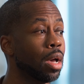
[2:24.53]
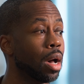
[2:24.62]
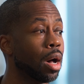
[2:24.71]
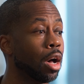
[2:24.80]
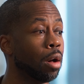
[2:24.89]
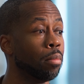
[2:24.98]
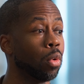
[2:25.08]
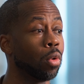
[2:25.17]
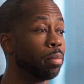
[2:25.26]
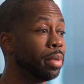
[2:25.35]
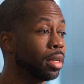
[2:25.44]

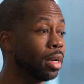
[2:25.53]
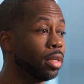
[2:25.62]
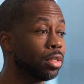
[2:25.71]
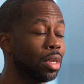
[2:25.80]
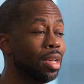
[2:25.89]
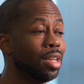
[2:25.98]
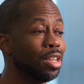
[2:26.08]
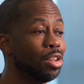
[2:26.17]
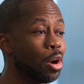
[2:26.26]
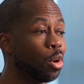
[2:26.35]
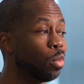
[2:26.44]
or because
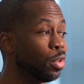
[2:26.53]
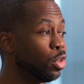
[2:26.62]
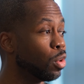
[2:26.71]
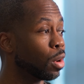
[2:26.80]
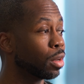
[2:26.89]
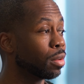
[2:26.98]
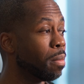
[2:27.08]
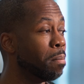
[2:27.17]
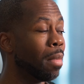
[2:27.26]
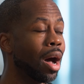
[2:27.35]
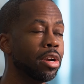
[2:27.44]
your
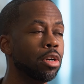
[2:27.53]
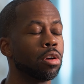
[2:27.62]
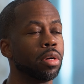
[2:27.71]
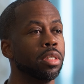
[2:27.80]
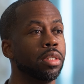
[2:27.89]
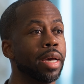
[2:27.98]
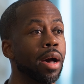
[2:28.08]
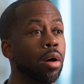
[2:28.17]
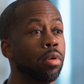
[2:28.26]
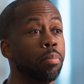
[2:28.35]
monitor is down,